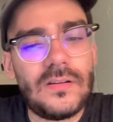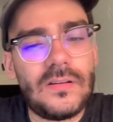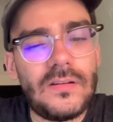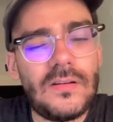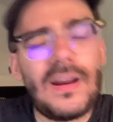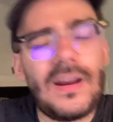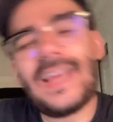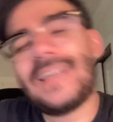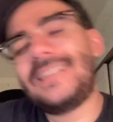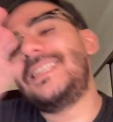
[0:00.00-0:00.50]

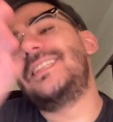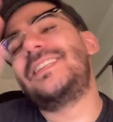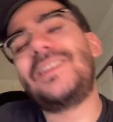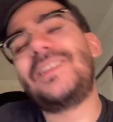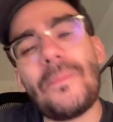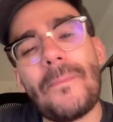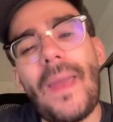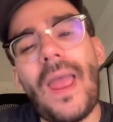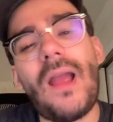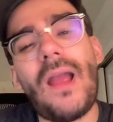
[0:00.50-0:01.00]
And I guess this is
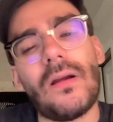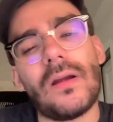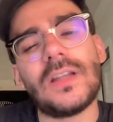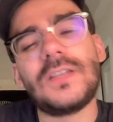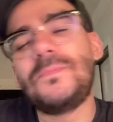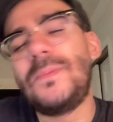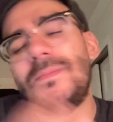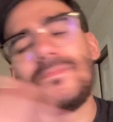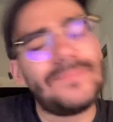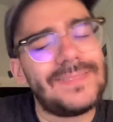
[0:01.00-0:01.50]
in
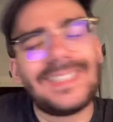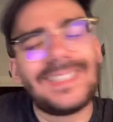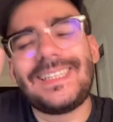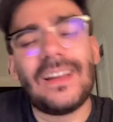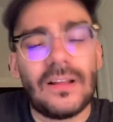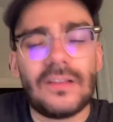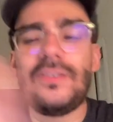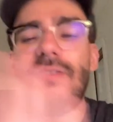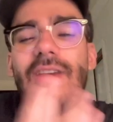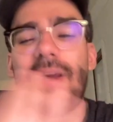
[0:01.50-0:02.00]
Paris, but
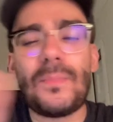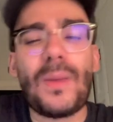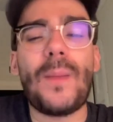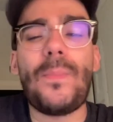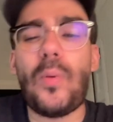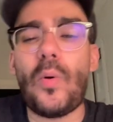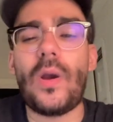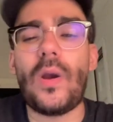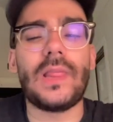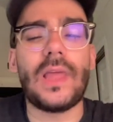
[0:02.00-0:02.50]
still, you get my
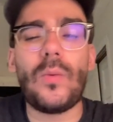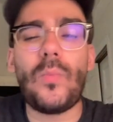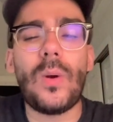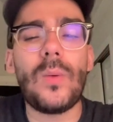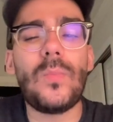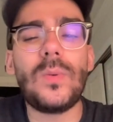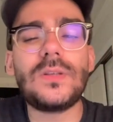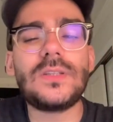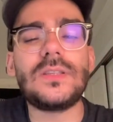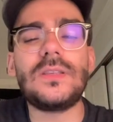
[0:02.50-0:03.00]
point. Like
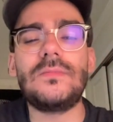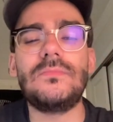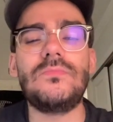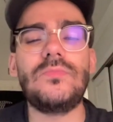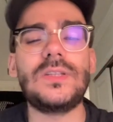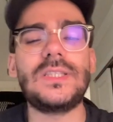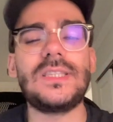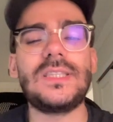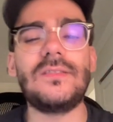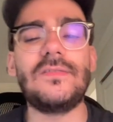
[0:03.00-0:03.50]
what's the
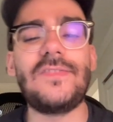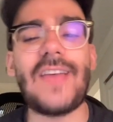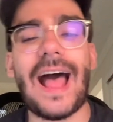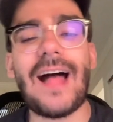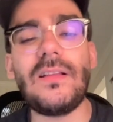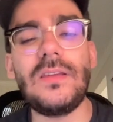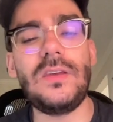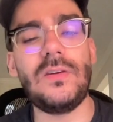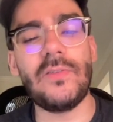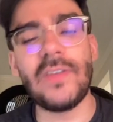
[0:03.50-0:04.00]

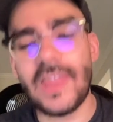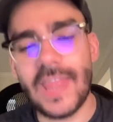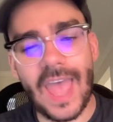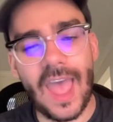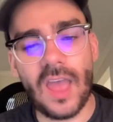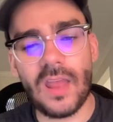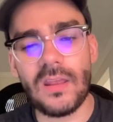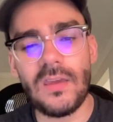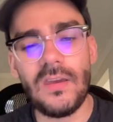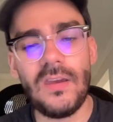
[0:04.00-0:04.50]
value in that?